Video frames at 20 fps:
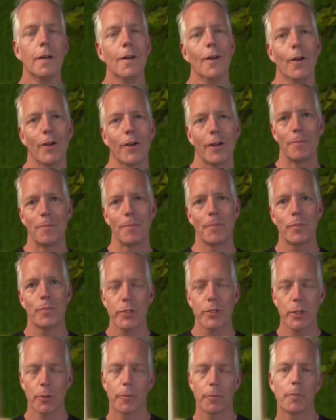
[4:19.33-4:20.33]
All right,
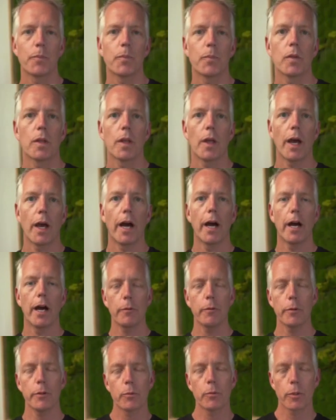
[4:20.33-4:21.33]
so
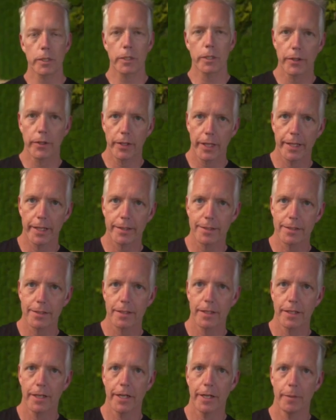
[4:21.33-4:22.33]
I would work on that.
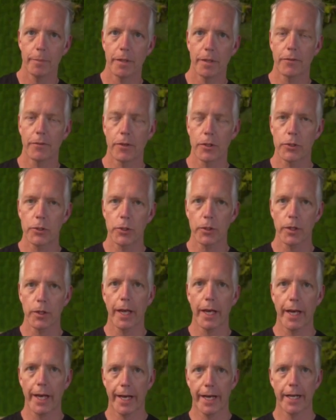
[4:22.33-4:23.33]
If you don't
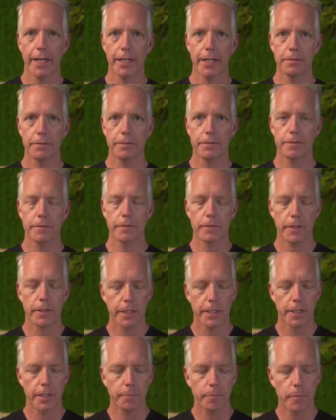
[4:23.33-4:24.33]
have
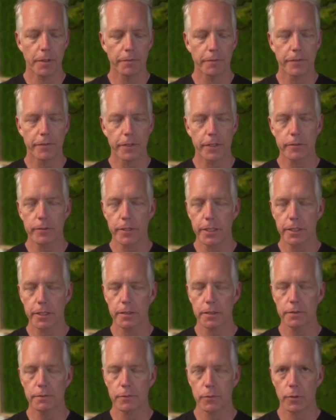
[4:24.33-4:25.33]
a
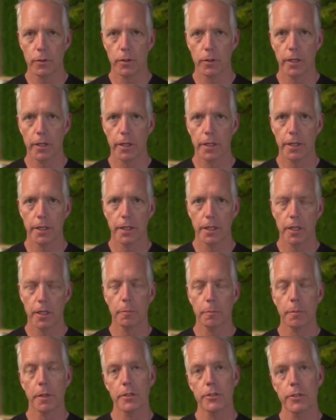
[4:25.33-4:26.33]
fingering for the
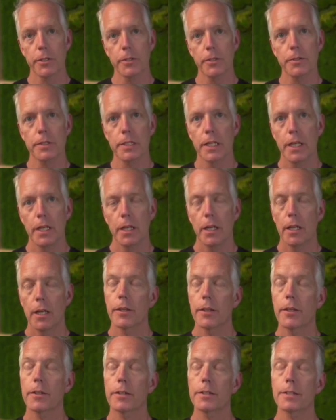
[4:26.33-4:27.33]
arpeggios,
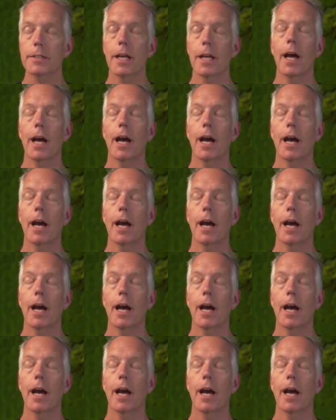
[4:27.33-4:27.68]
there's